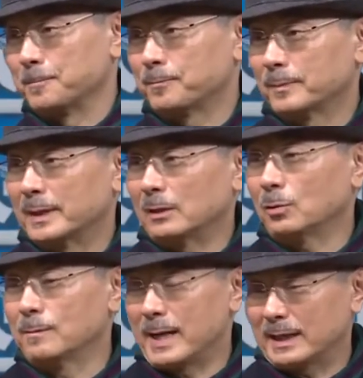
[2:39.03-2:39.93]
Usually
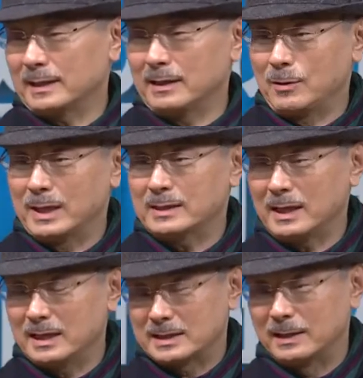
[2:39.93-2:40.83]
the MLM
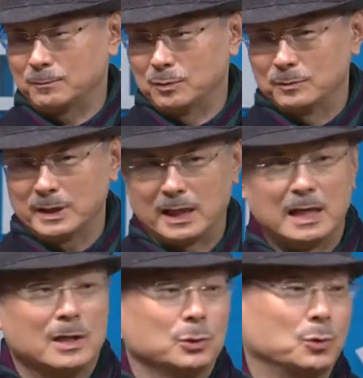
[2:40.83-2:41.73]
products were known to
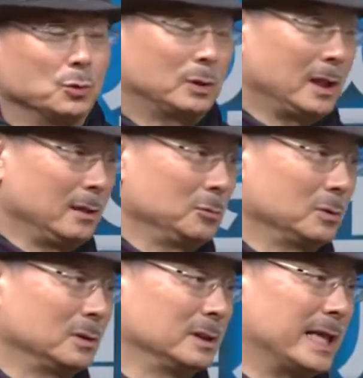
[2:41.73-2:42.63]
be of really
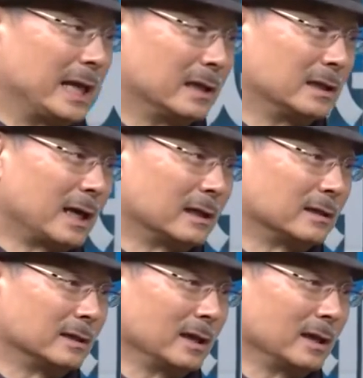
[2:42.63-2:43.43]
great quality.